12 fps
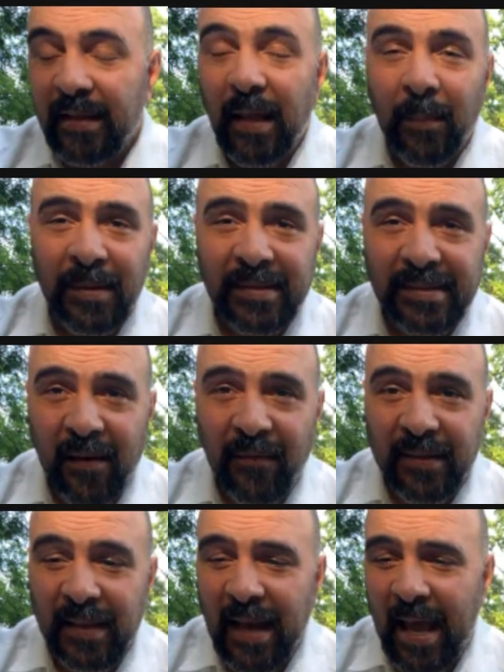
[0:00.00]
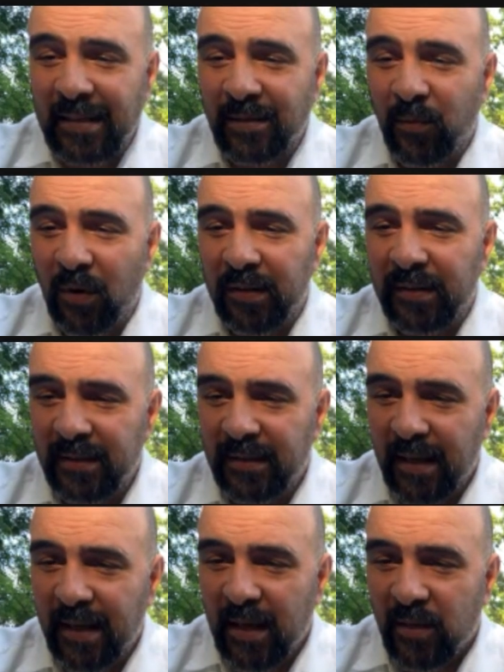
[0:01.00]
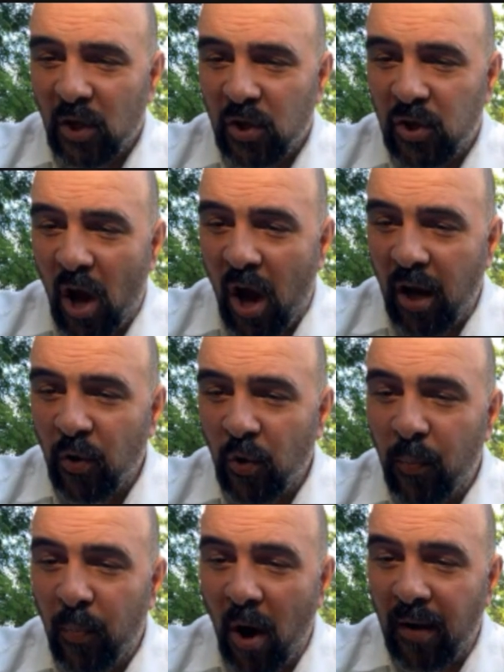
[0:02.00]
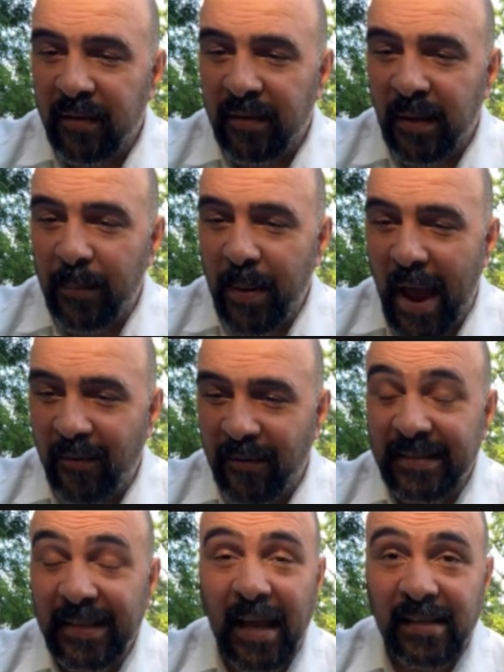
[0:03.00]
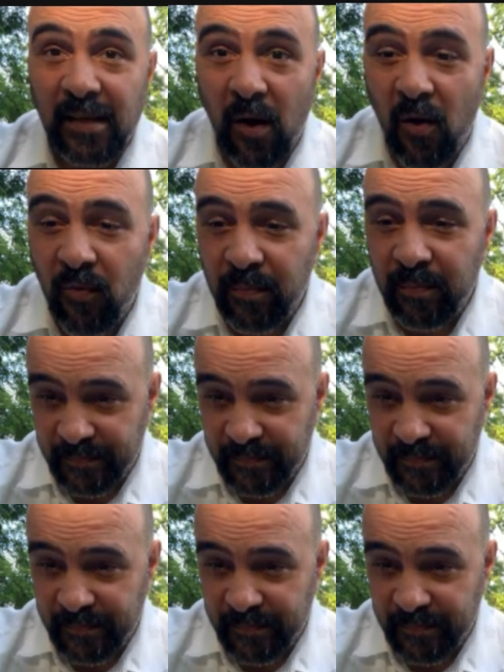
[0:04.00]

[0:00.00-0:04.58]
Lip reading: Number seven, the last one. The dog who brought the parasites home.